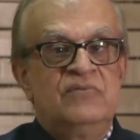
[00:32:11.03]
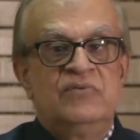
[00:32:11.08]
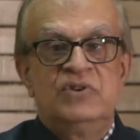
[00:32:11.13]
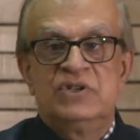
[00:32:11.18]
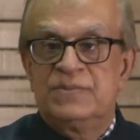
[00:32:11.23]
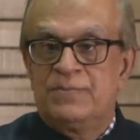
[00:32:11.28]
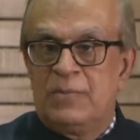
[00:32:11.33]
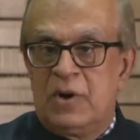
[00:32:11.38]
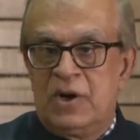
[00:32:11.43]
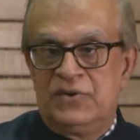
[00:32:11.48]

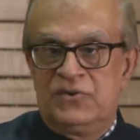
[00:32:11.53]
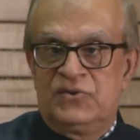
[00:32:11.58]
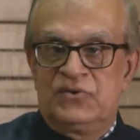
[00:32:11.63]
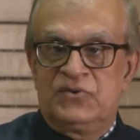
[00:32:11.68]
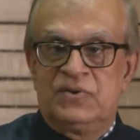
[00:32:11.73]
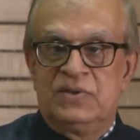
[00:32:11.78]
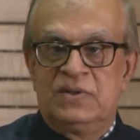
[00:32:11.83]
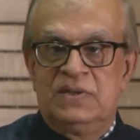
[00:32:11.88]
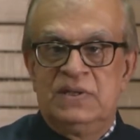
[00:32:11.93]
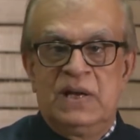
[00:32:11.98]

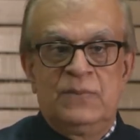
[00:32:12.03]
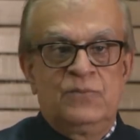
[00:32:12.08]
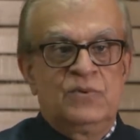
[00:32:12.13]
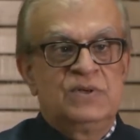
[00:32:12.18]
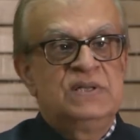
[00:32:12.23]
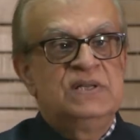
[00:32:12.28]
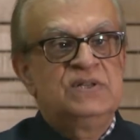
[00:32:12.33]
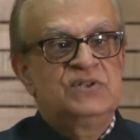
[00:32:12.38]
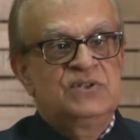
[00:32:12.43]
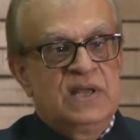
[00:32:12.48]
response. That
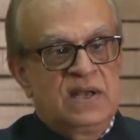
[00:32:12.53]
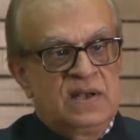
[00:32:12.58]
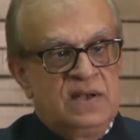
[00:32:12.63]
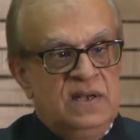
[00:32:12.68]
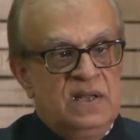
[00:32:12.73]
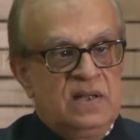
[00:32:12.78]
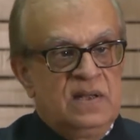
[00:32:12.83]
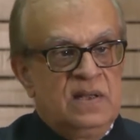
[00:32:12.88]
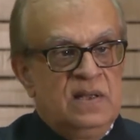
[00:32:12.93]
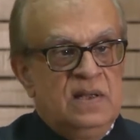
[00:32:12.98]
was his
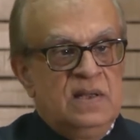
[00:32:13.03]
technique.